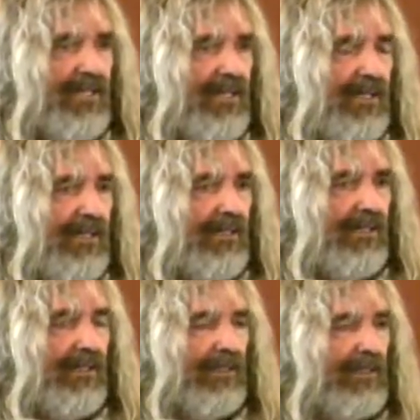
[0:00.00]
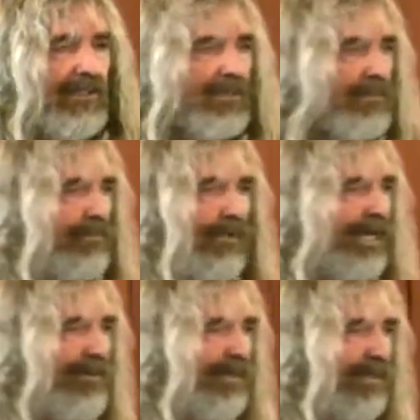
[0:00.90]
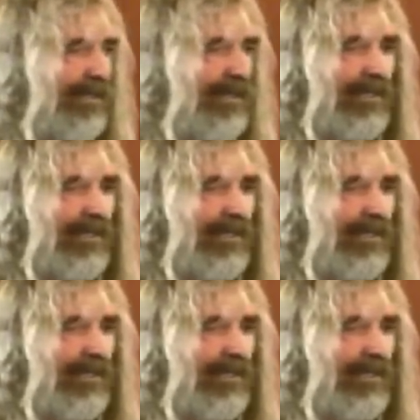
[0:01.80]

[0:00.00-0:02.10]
And he said, "What happened?"